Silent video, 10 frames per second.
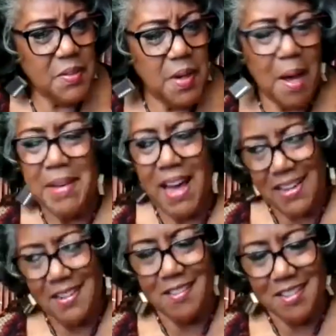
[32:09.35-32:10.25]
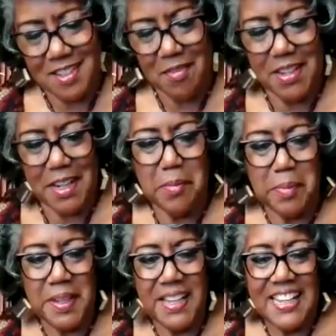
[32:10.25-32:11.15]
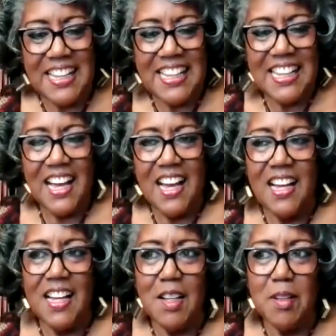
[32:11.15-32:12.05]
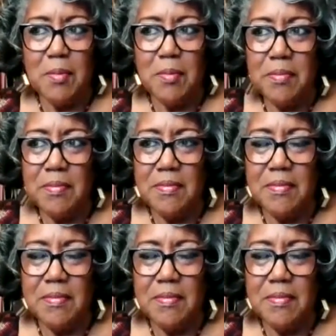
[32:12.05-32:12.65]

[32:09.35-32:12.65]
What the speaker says: Or I mean, I know because I read it, but um,